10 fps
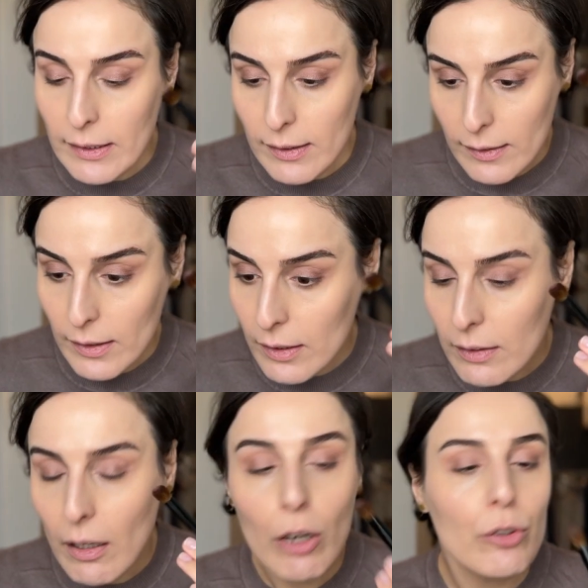This is
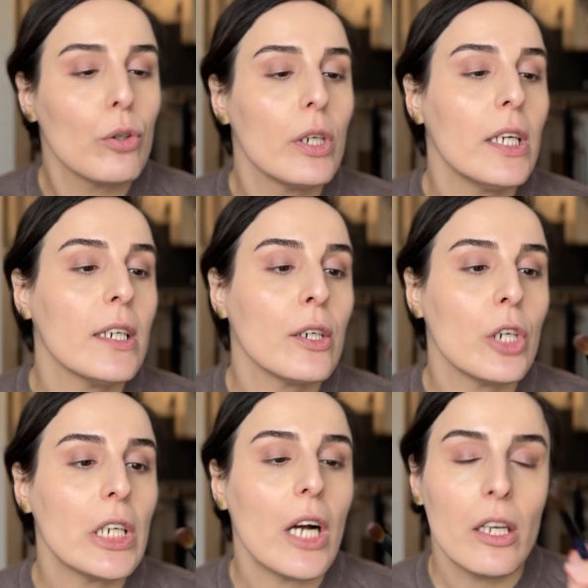also a
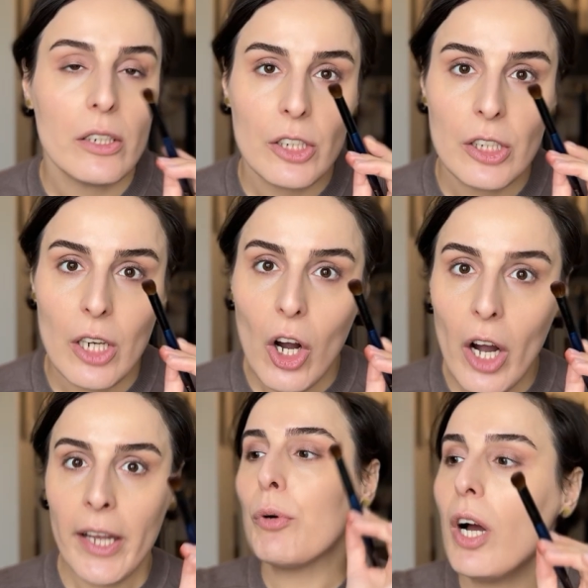good under
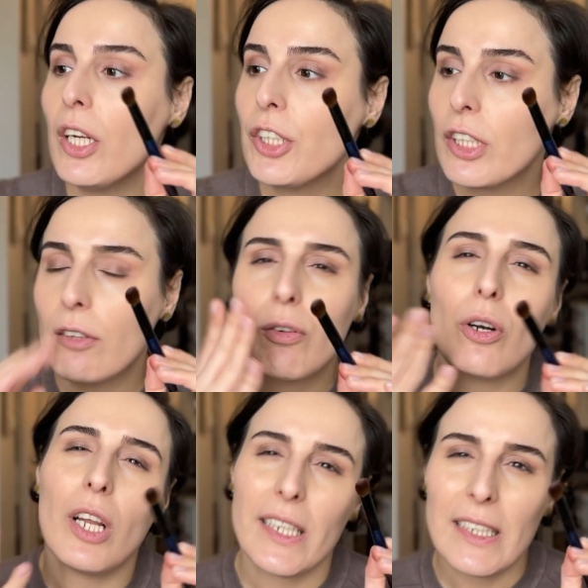eye brush for
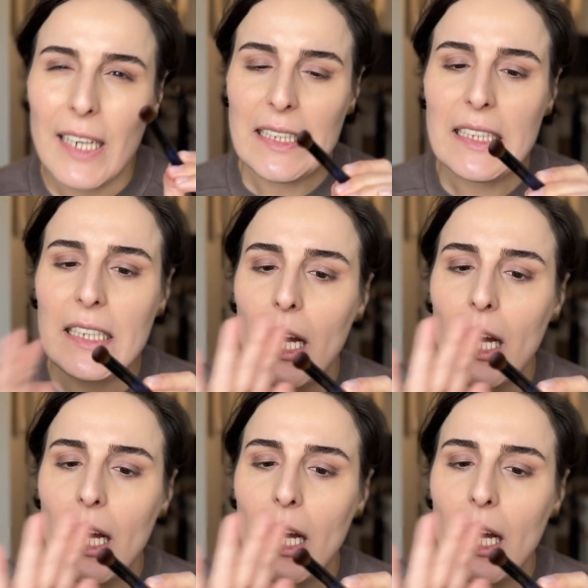like an easy